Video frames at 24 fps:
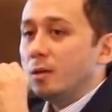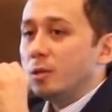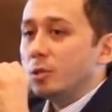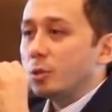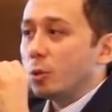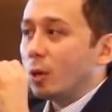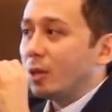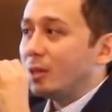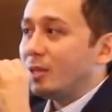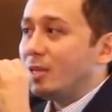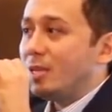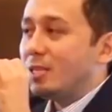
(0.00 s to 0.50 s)

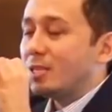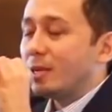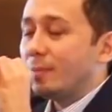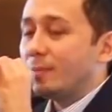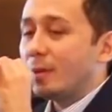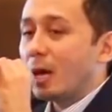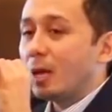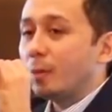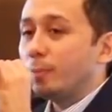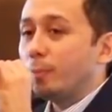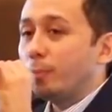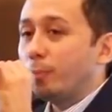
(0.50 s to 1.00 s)
So at least I'm
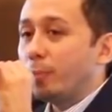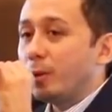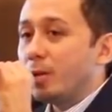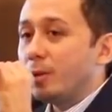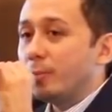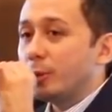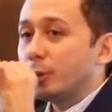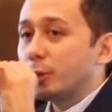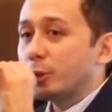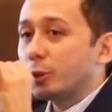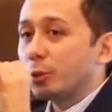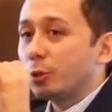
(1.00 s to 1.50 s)
not
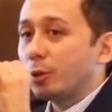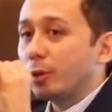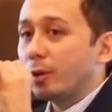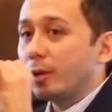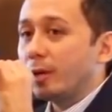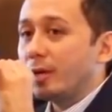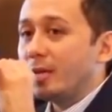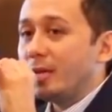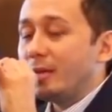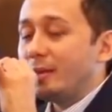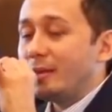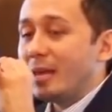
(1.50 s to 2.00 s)

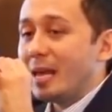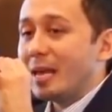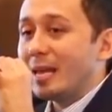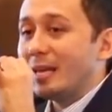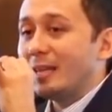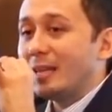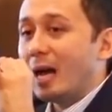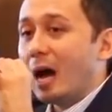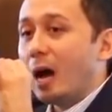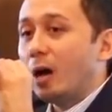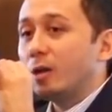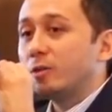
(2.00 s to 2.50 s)
prematurely
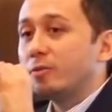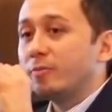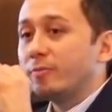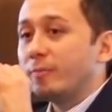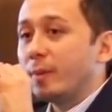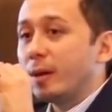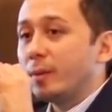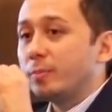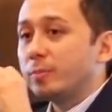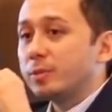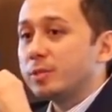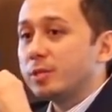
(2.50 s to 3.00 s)
taken out of
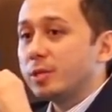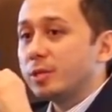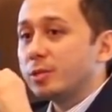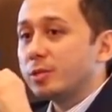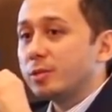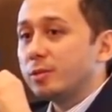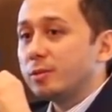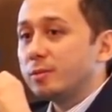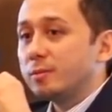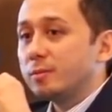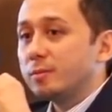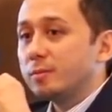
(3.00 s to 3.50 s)
my
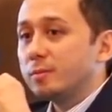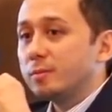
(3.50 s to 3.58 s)
position.